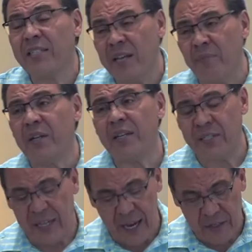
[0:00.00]
got something to
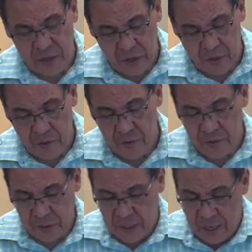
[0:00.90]
say to you,
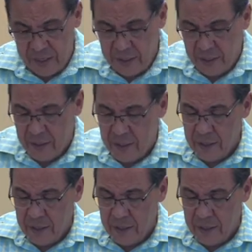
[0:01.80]
son."